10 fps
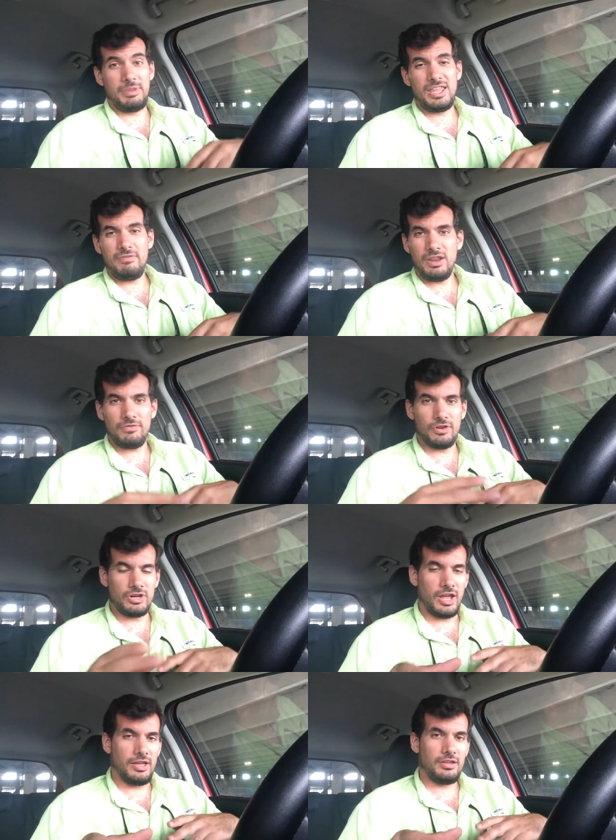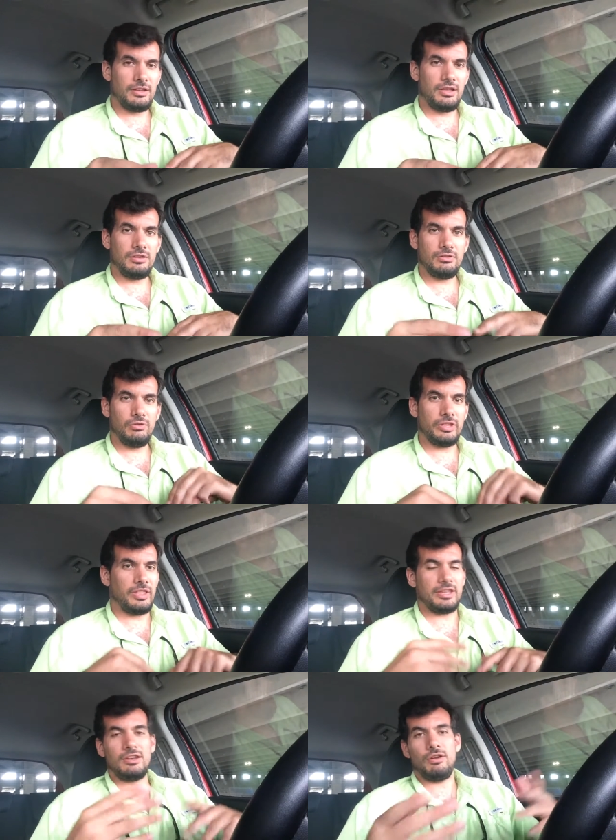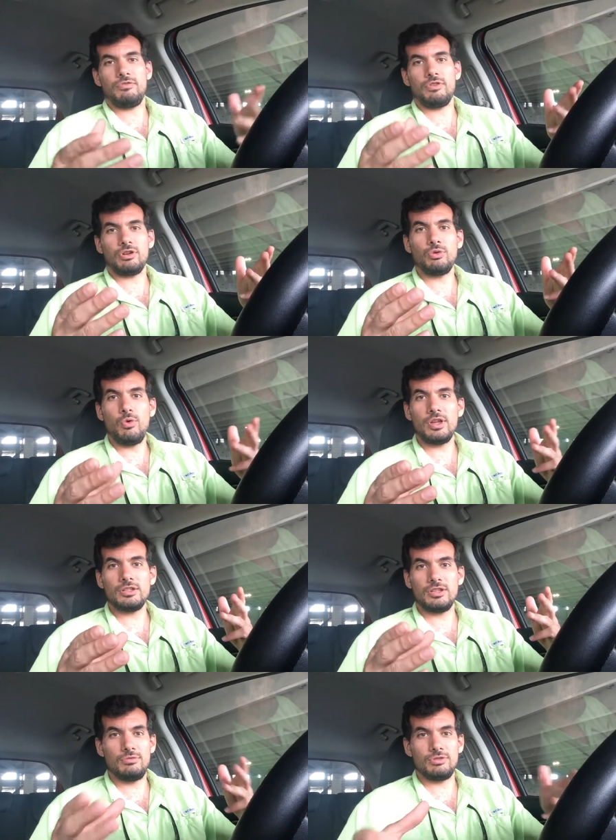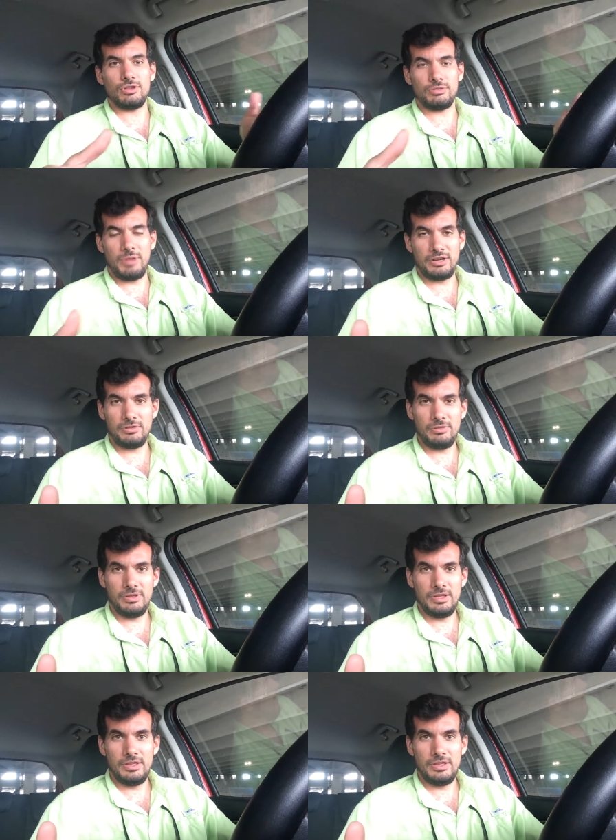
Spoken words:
I mean, even if you're not only like, if you're going to use your special,